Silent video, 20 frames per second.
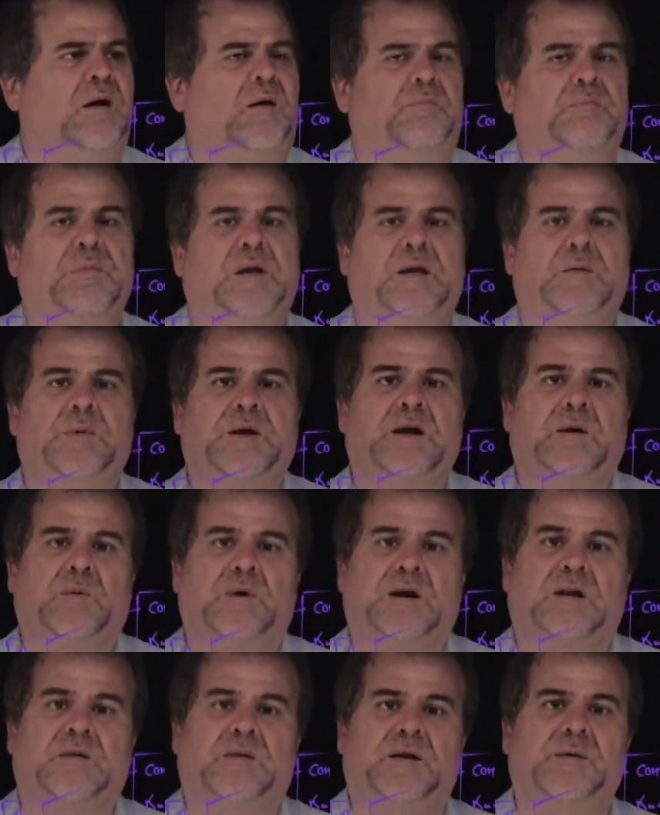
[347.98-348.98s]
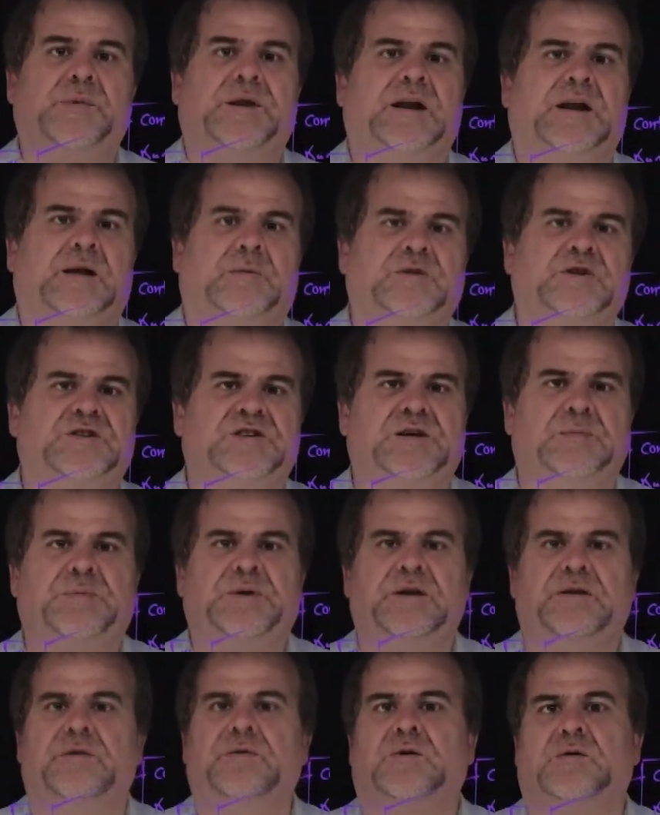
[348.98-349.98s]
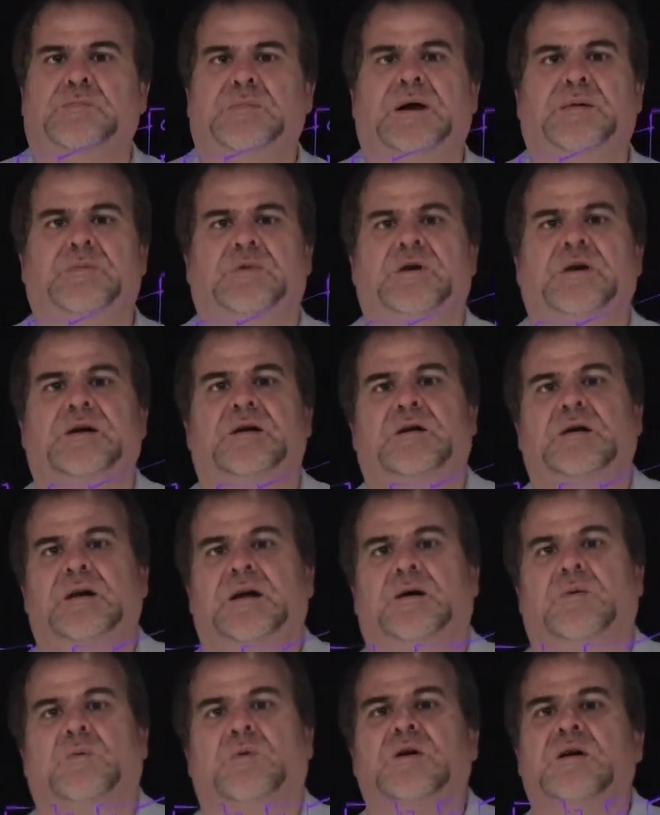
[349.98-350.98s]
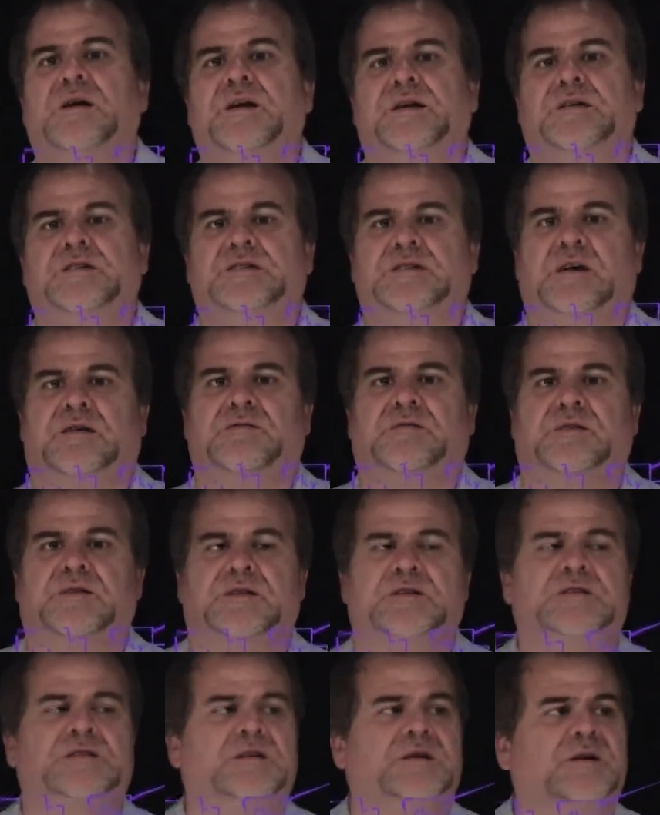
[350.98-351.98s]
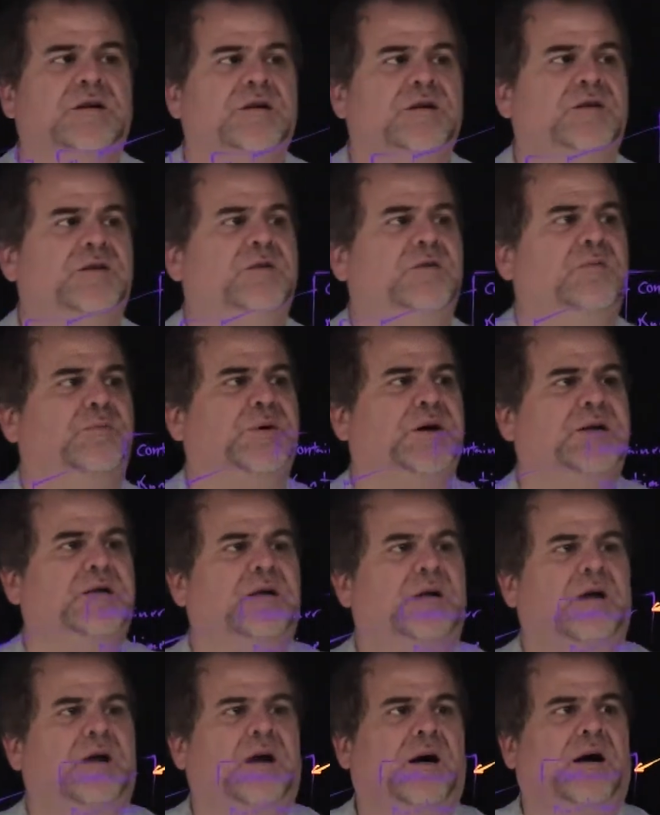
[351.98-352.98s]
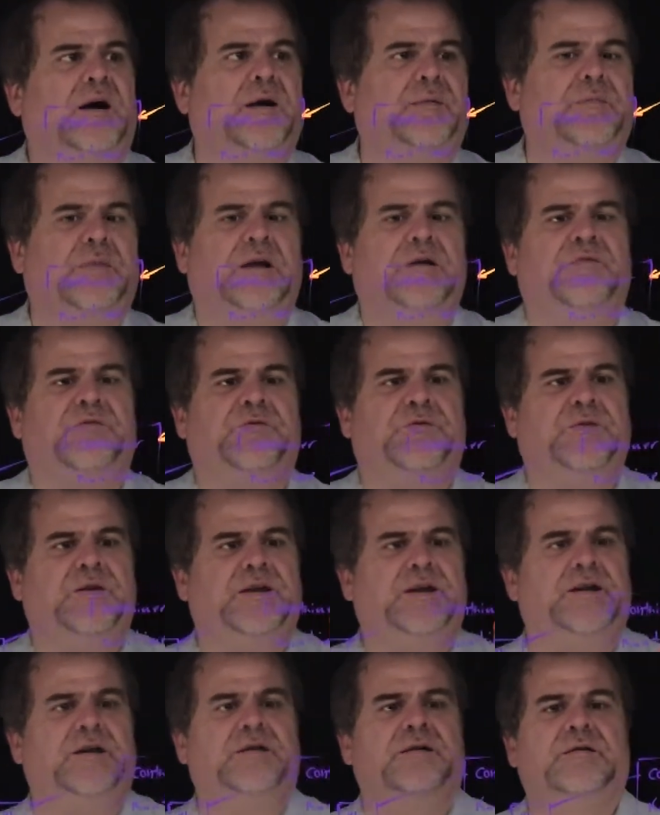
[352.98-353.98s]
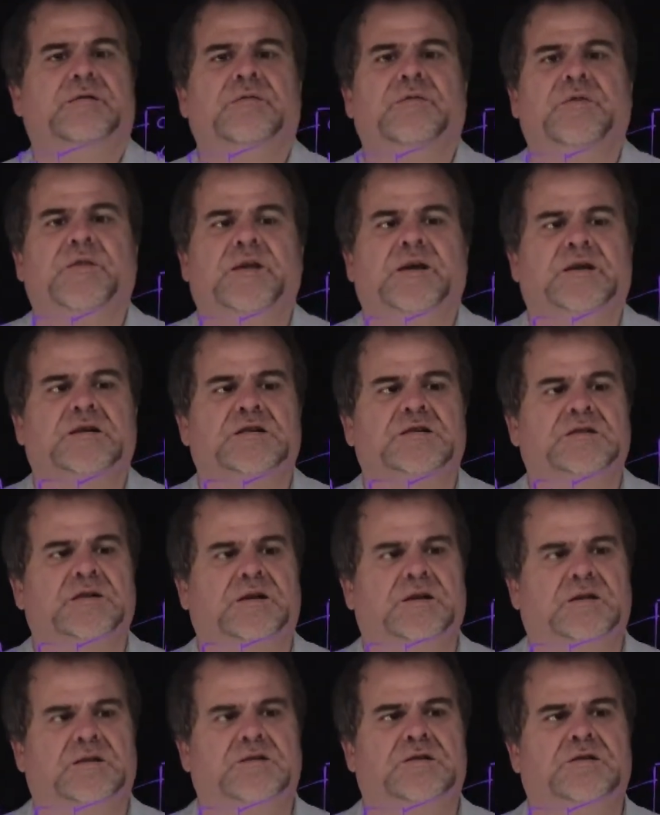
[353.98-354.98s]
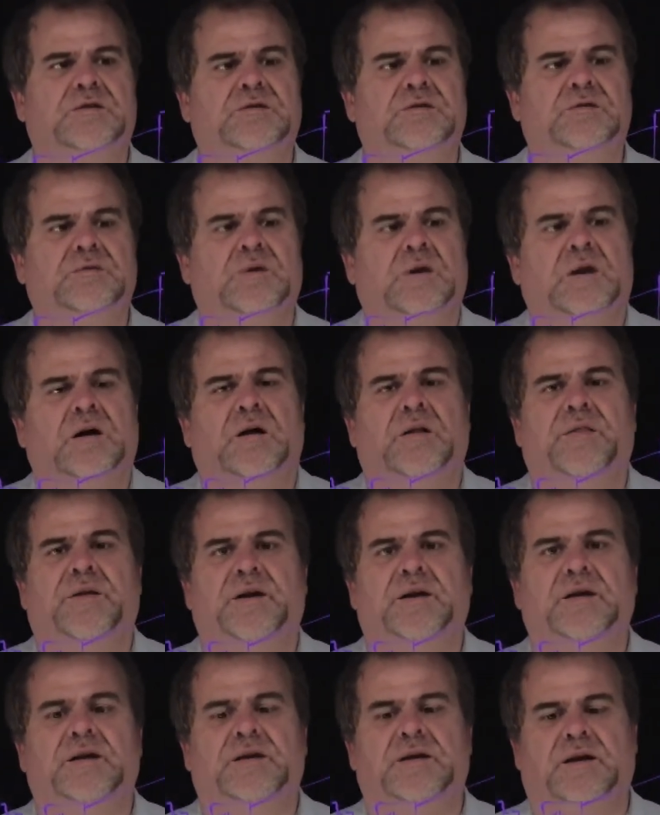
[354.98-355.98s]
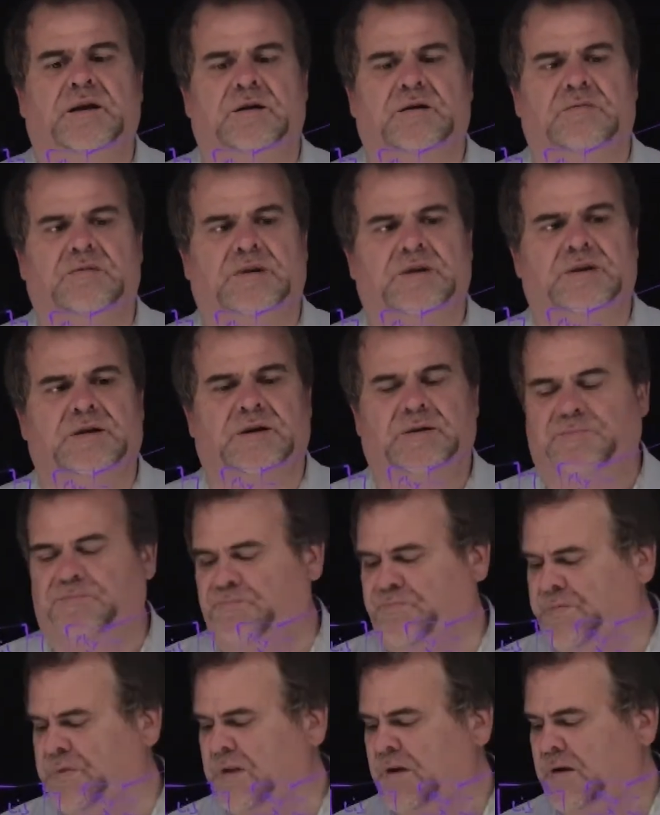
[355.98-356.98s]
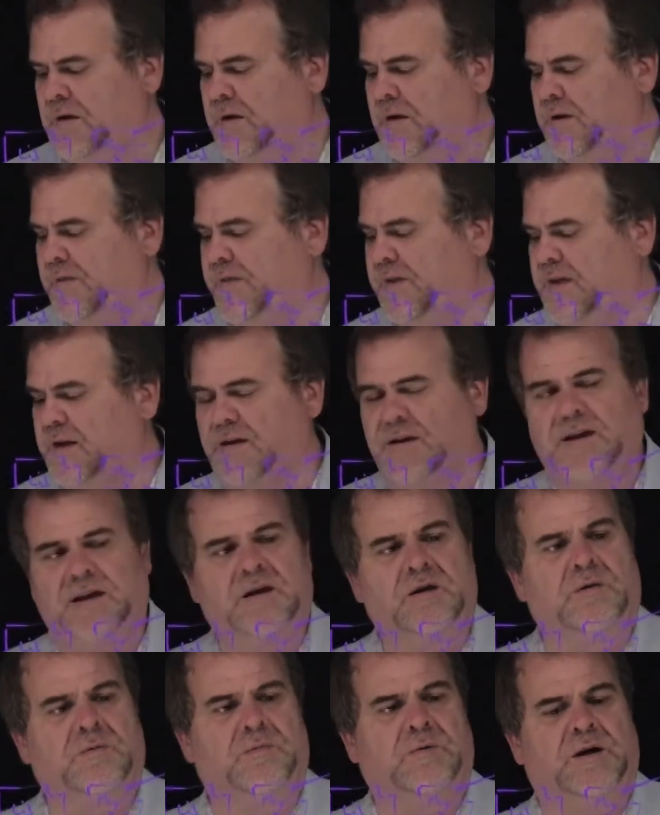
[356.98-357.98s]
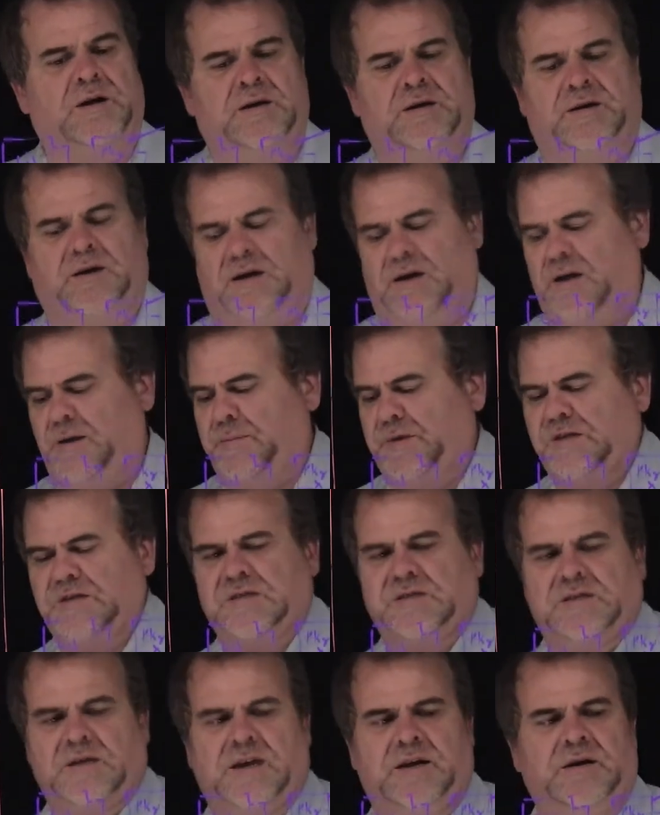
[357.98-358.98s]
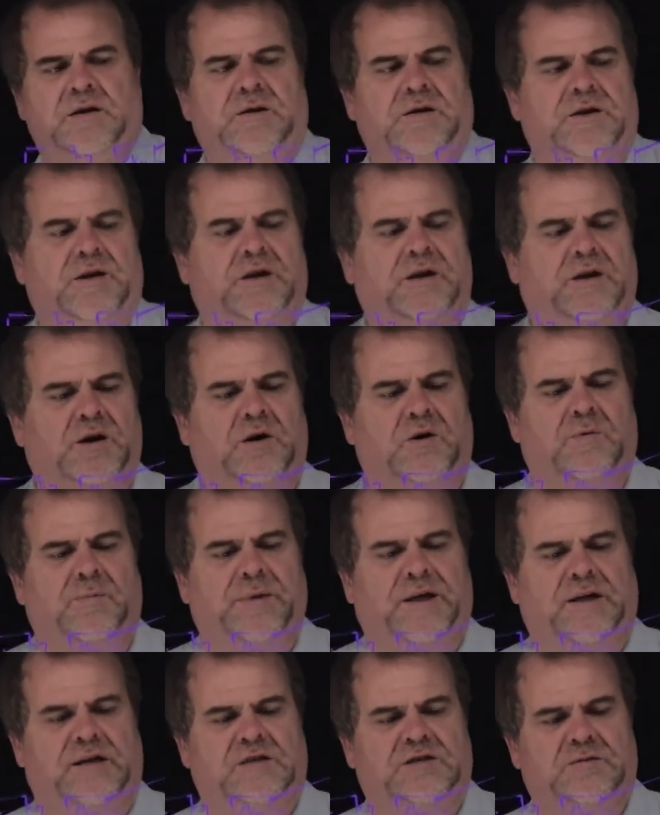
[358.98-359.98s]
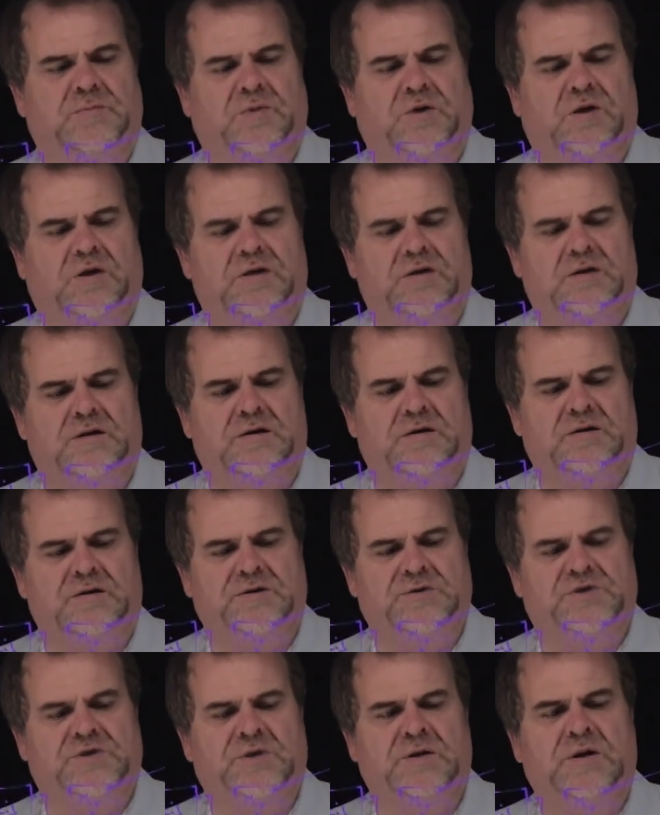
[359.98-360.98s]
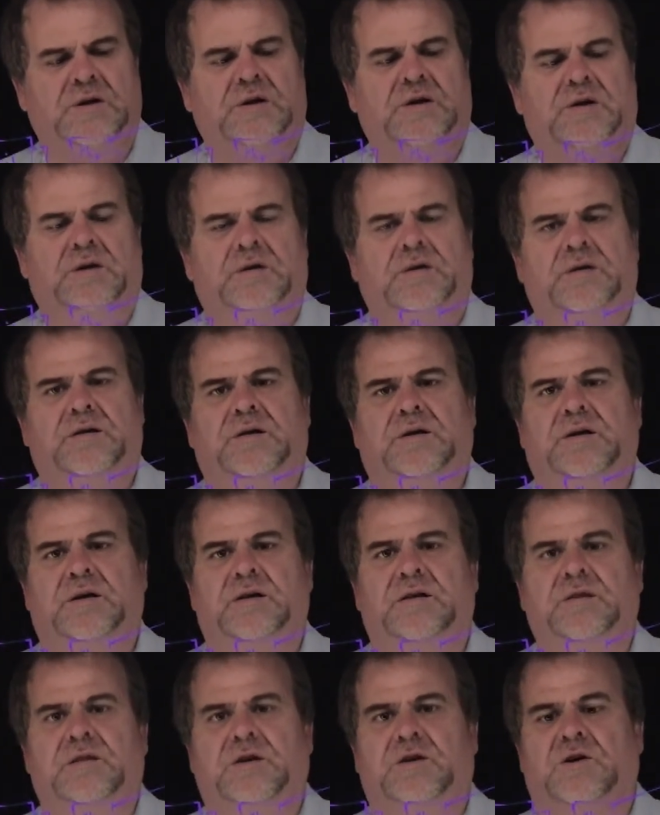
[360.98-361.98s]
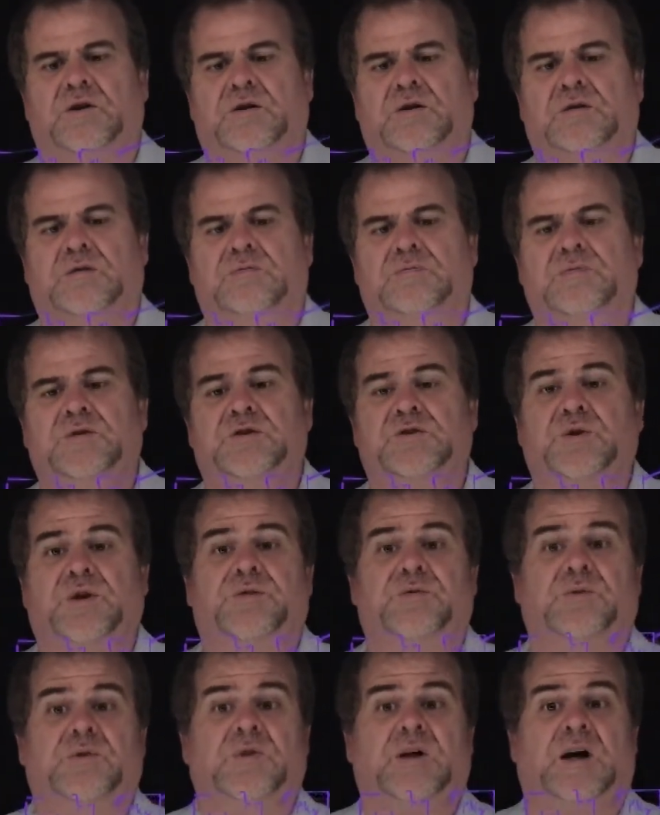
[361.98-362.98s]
Maybe I want to limit how much CPU or memory or network, etc. this thing can do, but I feed this into the container runtime. The container runtime is then going to go make some calls into the kernel, usually through a